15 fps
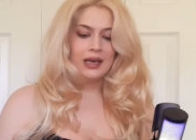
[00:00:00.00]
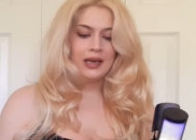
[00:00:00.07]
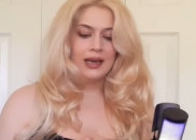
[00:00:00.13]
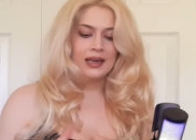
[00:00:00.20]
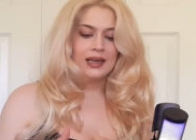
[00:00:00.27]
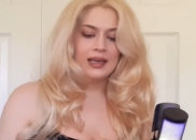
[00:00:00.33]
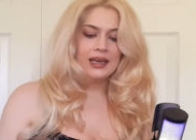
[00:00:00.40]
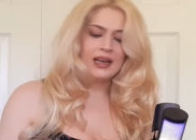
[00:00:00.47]
And
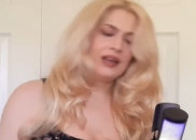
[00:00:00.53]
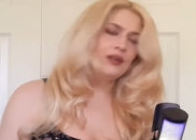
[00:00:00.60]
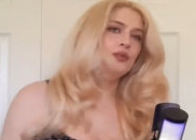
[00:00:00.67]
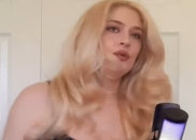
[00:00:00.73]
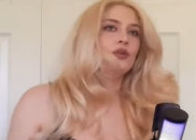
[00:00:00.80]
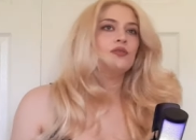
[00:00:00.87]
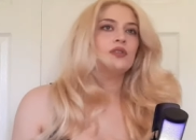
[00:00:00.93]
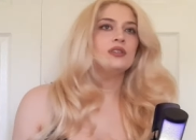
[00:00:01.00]
again, I don't
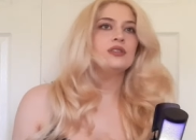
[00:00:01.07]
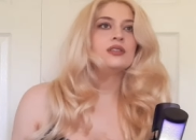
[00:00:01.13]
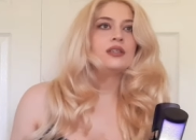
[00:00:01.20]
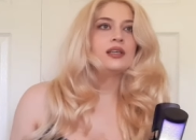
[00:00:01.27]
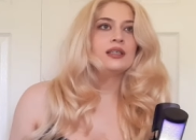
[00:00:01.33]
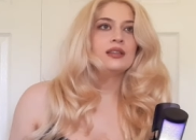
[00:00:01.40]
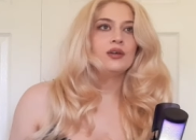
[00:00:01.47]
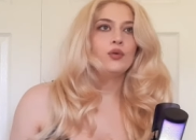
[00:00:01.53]
know if this is
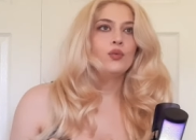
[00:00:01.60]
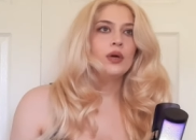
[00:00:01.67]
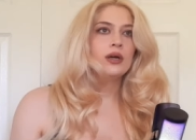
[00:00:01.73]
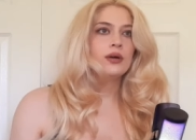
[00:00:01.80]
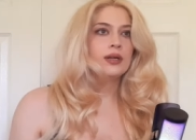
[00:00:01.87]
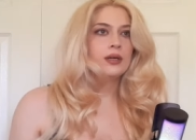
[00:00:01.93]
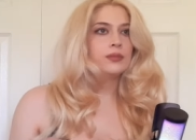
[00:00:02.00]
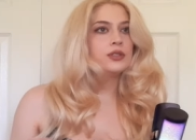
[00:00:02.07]
like their
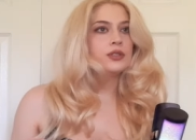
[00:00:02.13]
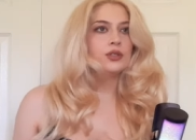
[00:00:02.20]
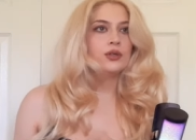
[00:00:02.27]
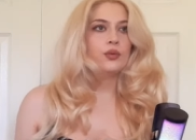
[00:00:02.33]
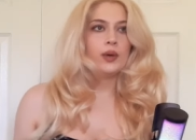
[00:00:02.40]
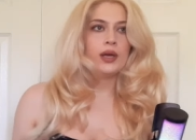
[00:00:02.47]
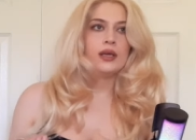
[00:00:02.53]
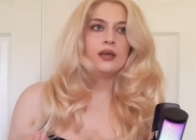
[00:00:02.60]
weird, immature
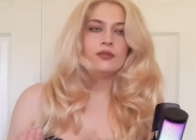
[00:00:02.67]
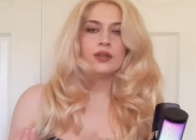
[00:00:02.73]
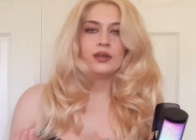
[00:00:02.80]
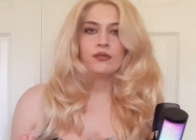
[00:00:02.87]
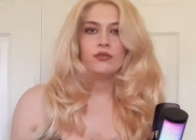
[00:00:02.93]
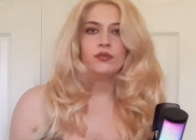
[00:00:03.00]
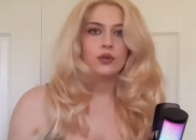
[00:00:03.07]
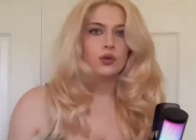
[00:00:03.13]
way of like
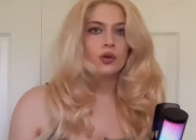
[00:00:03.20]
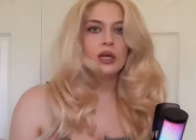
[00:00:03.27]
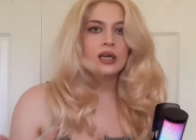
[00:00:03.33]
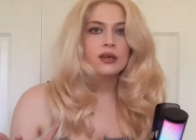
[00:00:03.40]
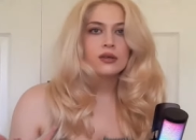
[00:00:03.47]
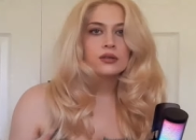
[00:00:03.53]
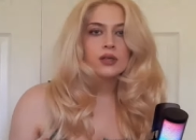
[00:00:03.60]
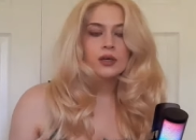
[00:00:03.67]
flirting
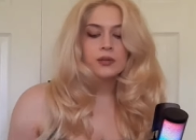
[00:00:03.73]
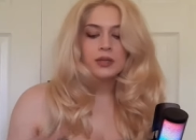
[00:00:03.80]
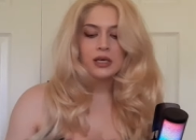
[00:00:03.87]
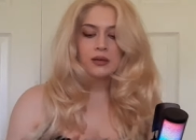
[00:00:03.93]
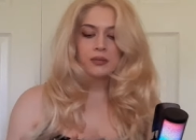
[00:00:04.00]
or something,